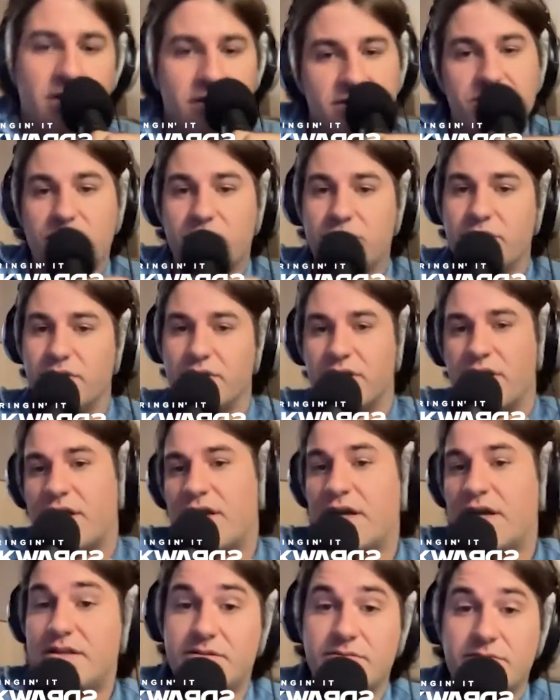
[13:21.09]
Totally. And
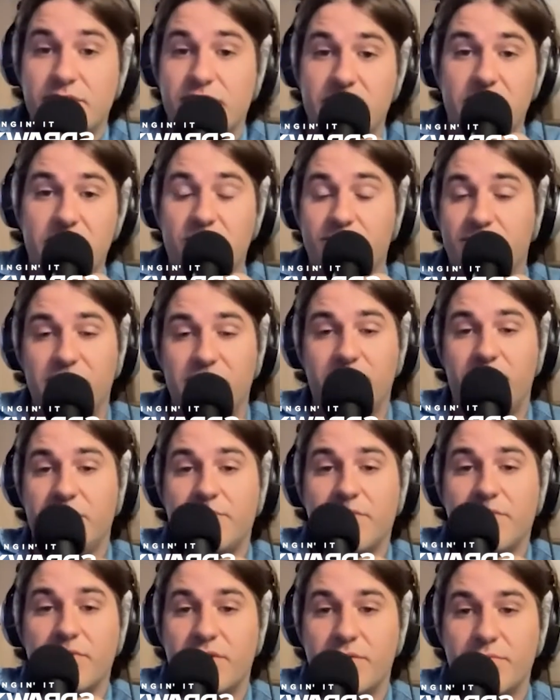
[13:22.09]
I didn't really know many
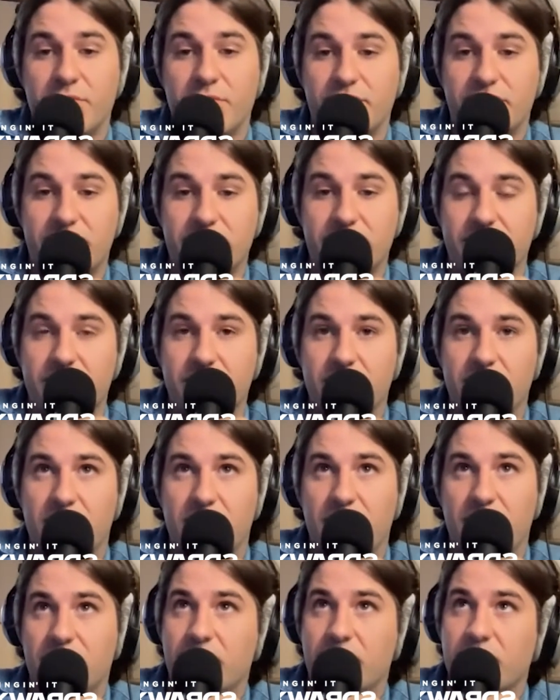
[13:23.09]
people when I moved here.
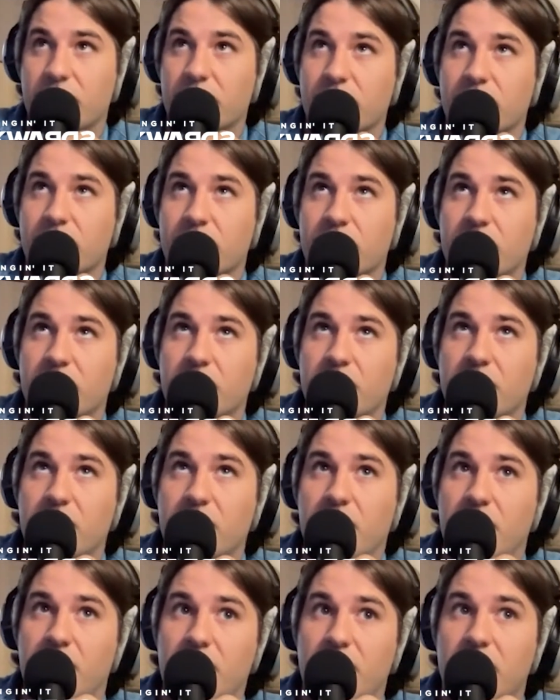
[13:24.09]
I knew
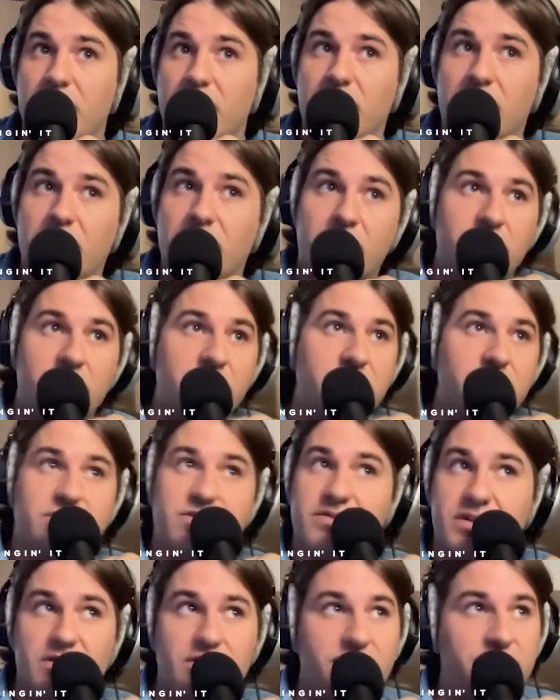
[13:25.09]
uh,
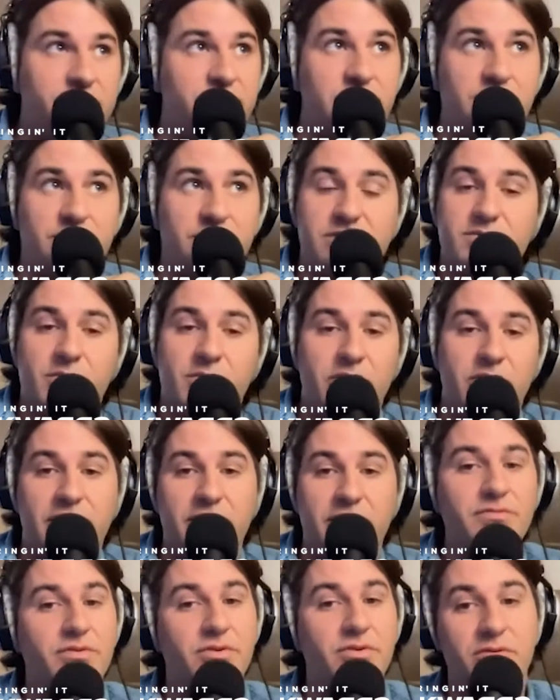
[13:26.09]
just like a very small
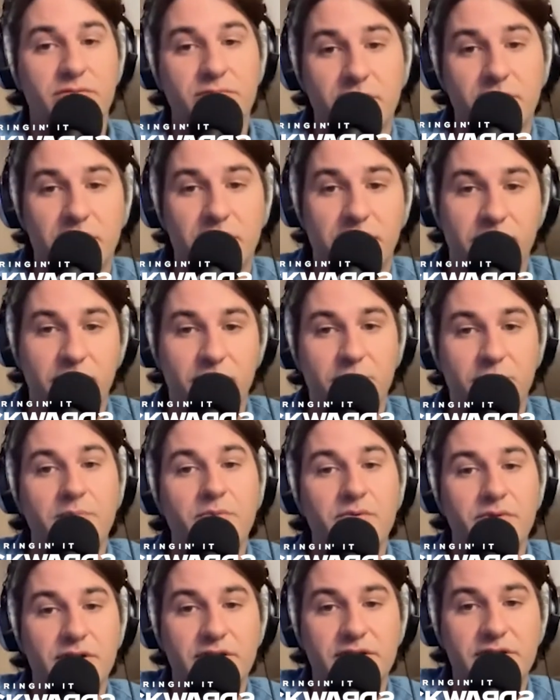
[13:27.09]
handful of other
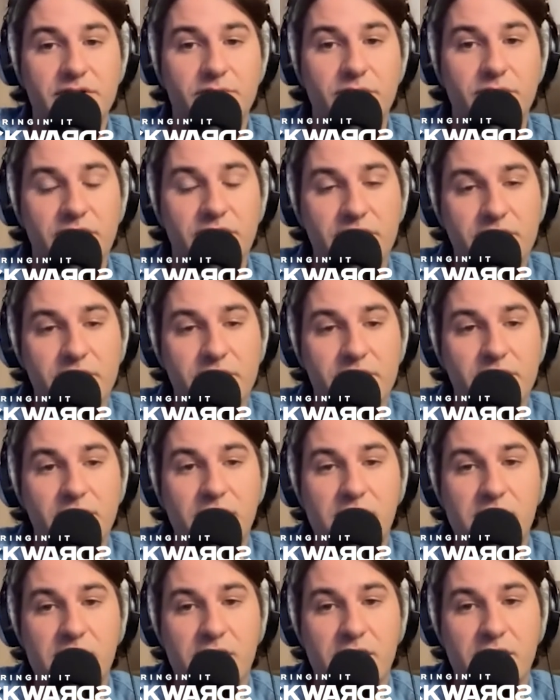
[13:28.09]
people that did what I did.
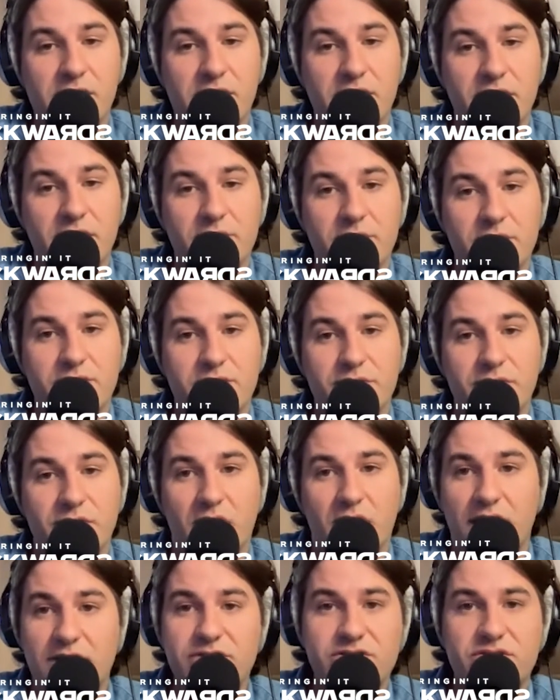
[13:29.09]
Uh, okay.
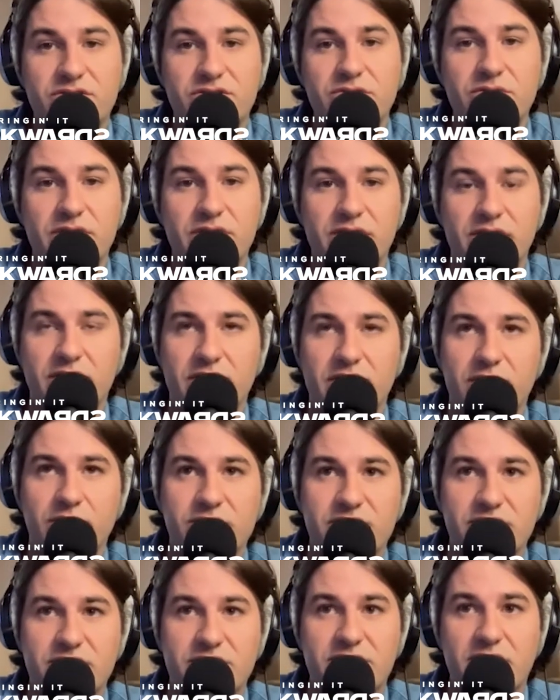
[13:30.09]
I just knew that it
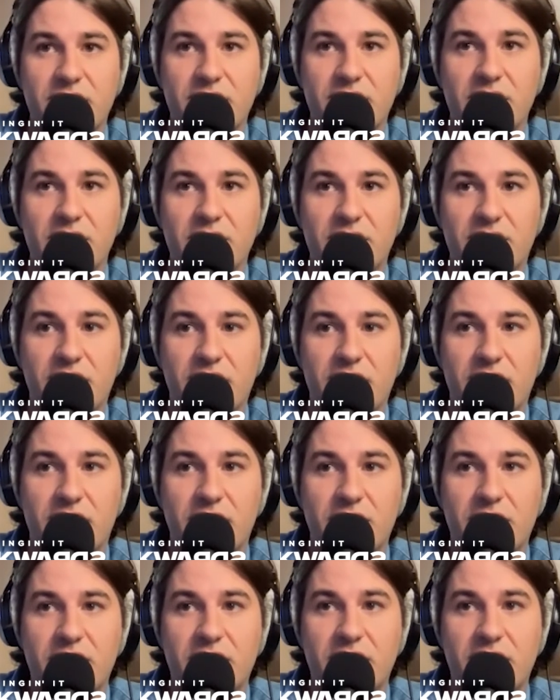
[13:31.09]
was a city that
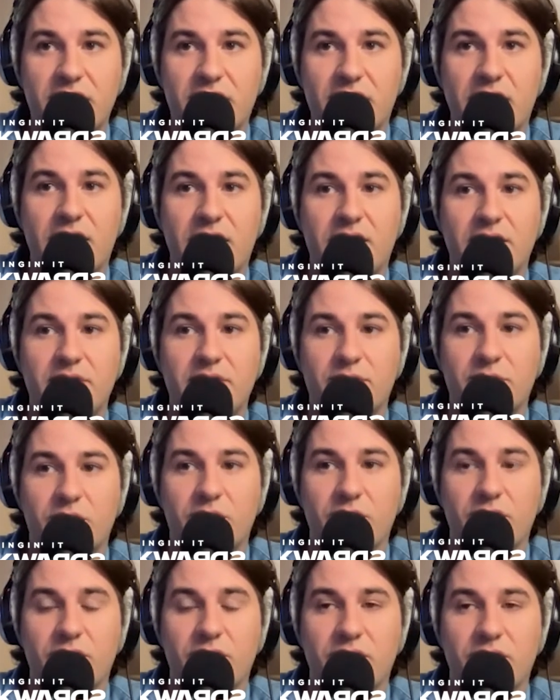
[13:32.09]
had
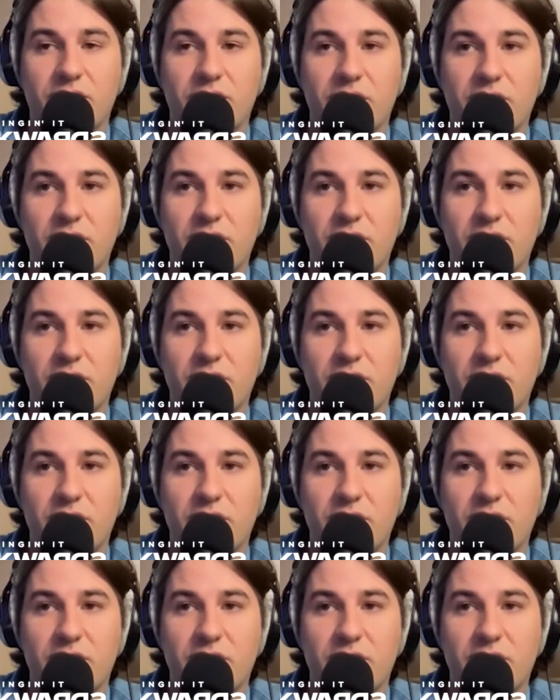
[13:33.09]
more